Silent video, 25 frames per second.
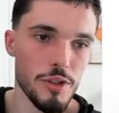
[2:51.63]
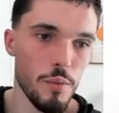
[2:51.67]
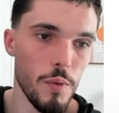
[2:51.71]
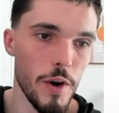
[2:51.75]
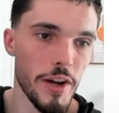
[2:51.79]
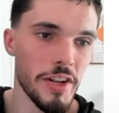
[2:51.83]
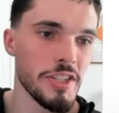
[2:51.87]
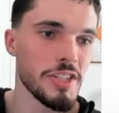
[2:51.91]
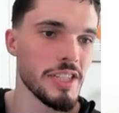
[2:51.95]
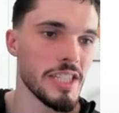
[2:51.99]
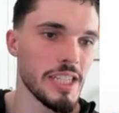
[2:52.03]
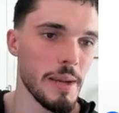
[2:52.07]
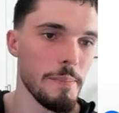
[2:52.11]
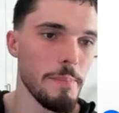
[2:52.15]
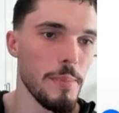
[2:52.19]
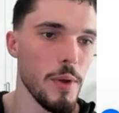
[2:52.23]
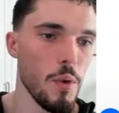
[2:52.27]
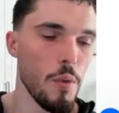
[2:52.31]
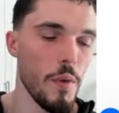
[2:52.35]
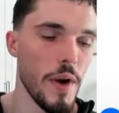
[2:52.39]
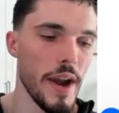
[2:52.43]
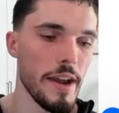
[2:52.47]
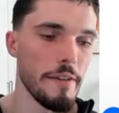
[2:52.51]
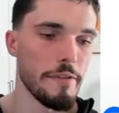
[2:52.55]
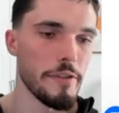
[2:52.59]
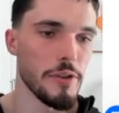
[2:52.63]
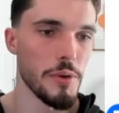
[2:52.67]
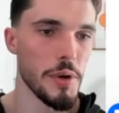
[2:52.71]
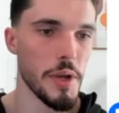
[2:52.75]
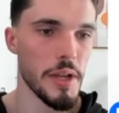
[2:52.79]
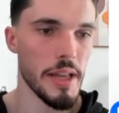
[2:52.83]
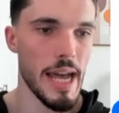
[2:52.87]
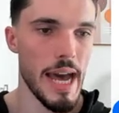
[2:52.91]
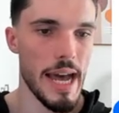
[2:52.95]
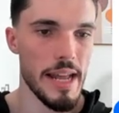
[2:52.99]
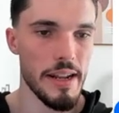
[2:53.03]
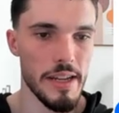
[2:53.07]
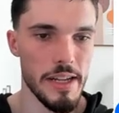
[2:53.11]
So one simple way of
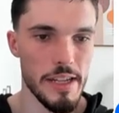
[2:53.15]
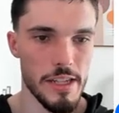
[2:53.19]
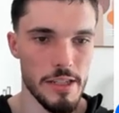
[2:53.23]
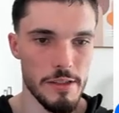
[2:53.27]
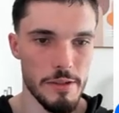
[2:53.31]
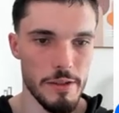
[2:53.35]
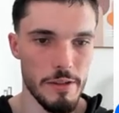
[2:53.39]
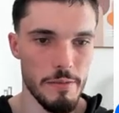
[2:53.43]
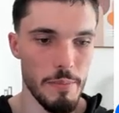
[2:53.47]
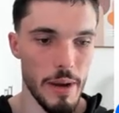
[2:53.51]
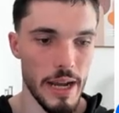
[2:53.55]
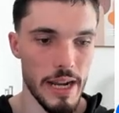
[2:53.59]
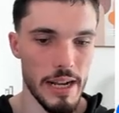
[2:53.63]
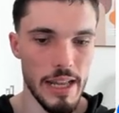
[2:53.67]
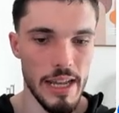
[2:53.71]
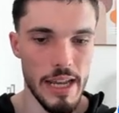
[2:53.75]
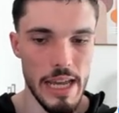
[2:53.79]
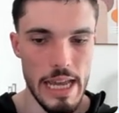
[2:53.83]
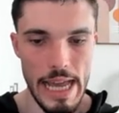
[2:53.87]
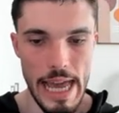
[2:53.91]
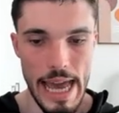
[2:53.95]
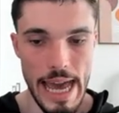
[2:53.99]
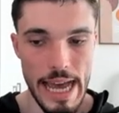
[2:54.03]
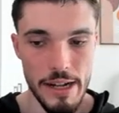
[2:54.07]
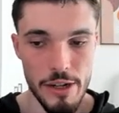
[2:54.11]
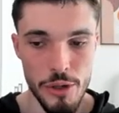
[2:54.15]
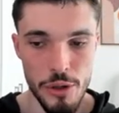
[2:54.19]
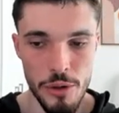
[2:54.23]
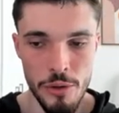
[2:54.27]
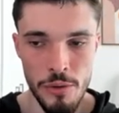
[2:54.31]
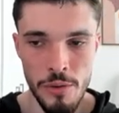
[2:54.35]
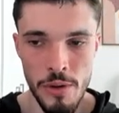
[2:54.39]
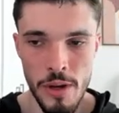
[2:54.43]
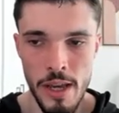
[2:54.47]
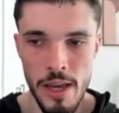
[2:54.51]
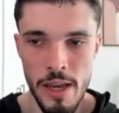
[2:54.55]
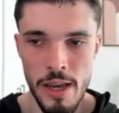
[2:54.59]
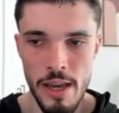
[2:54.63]
doing that is by clicking add
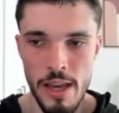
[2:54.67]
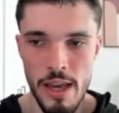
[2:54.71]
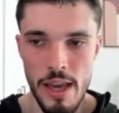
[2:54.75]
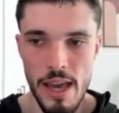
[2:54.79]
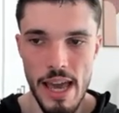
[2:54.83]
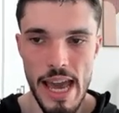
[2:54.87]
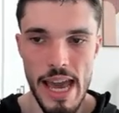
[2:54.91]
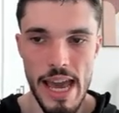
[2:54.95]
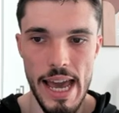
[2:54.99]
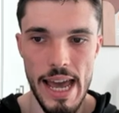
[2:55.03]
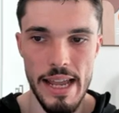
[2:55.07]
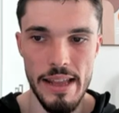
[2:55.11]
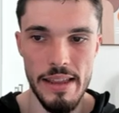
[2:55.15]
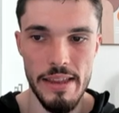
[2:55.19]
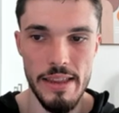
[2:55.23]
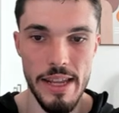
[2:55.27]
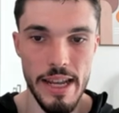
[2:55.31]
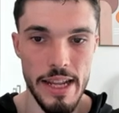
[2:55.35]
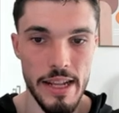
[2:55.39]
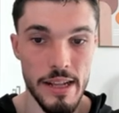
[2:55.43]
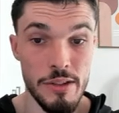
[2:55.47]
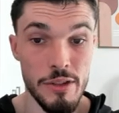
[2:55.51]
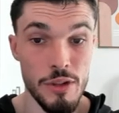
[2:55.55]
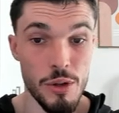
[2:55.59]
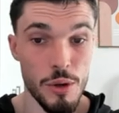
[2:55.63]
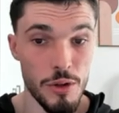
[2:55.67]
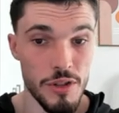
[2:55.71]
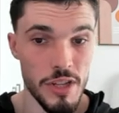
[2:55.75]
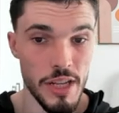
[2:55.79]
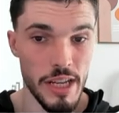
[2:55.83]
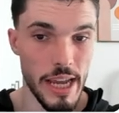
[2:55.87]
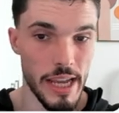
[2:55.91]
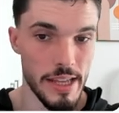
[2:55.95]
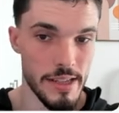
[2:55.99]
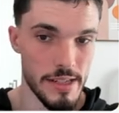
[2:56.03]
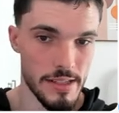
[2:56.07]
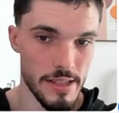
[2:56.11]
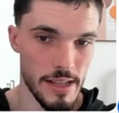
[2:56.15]
new and then
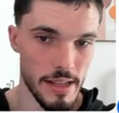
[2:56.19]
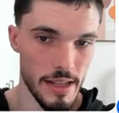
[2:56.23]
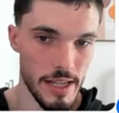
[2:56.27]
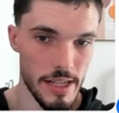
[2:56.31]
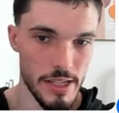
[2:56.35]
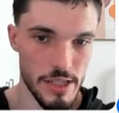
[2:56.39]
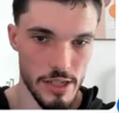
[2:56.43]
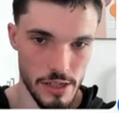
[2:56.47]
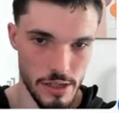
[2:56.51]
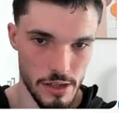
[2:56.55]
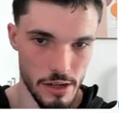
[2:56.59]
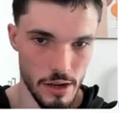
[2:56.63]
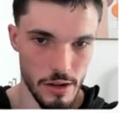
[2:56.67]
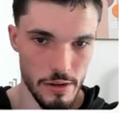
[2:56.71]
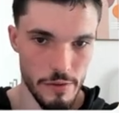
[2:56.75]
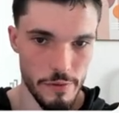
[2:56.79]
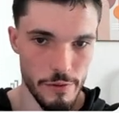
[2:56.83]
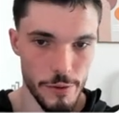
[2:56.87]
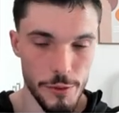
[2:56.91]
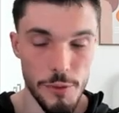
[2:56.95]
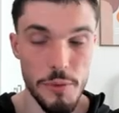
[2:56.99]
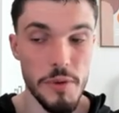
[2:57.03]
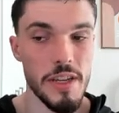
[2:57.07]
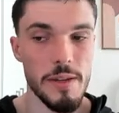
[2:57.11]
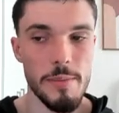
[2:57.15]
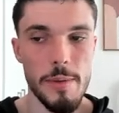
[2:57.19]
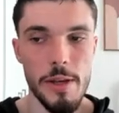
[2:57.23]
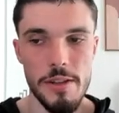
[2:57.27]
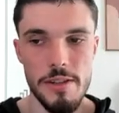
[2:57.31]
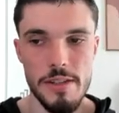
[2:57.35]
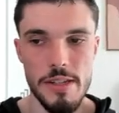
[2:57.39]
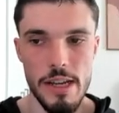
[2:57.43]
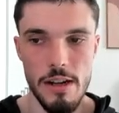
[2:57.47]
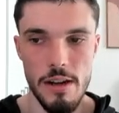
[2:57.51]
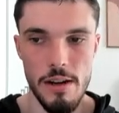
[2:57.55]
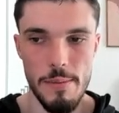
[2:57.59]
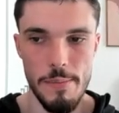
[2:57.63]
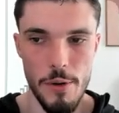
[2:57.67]
using Instantly's done for you email
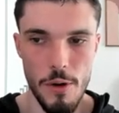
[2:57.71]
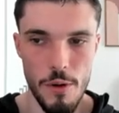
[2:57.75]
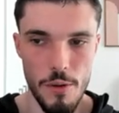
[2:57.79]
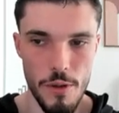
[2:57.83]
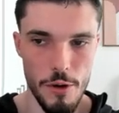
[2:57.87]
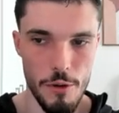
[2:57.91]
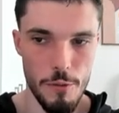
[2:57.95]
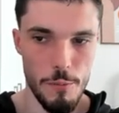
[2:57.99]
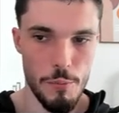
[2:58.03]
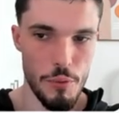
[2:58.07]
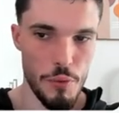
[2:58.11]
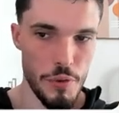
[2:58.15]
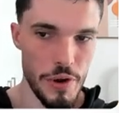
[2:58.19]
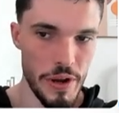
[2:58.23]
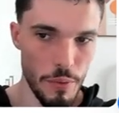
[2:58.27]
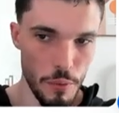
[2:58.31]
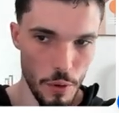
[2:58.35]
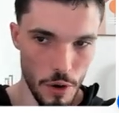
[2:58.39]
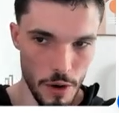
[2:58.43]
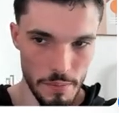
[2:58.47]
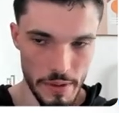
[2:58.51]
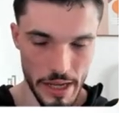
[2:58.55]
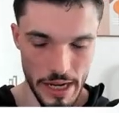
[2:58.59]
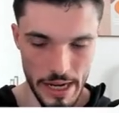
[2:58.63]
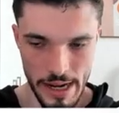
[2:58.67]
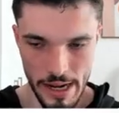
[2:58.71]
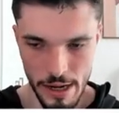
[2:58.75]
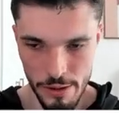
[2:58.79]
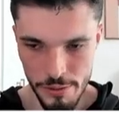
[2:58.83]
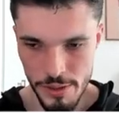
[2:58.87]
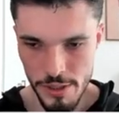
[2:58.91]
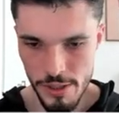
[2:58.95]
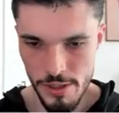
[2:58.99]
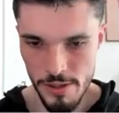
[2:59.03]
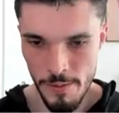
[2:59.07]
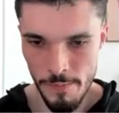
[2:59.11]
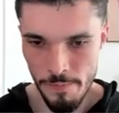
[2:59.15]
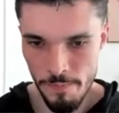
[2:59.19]
setup or their pre-warmed
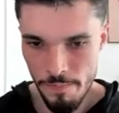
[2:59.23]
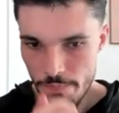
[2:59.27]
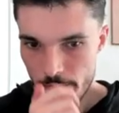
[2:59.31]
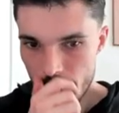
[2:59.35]
accounts.